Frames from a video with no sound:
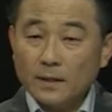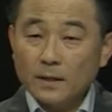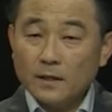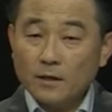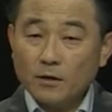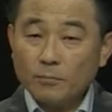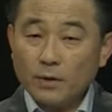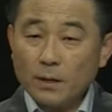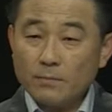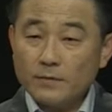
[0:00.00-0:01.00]
Hearing
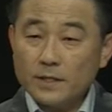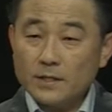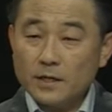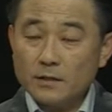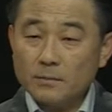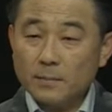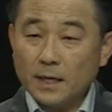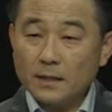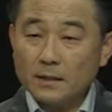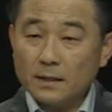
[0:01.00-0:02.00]
problems injured
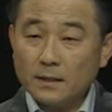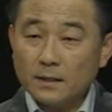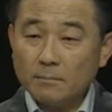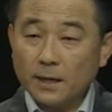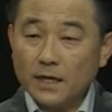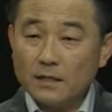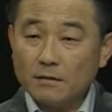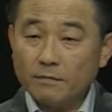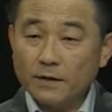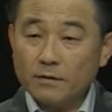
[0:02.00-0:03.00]
by
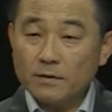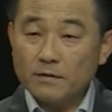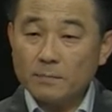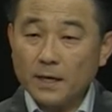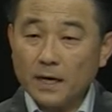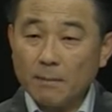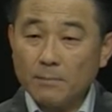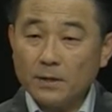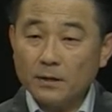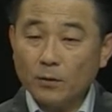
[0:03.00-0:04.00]
interference by
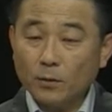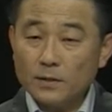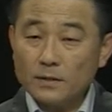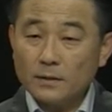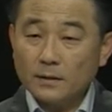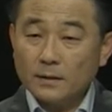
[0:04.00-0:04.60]
ambient noise,